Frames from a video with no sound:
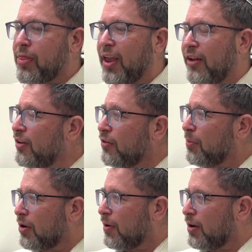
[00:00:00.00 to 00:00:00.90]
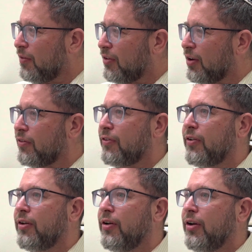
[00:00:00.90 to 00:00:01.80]
It's an incredible Gemara in of itself.
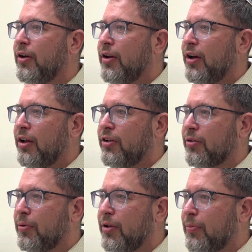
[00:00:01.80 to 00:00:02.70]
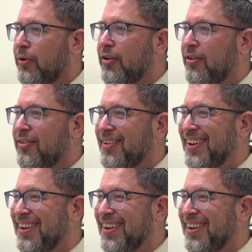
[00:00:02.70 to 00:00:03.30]
It talks about the importance.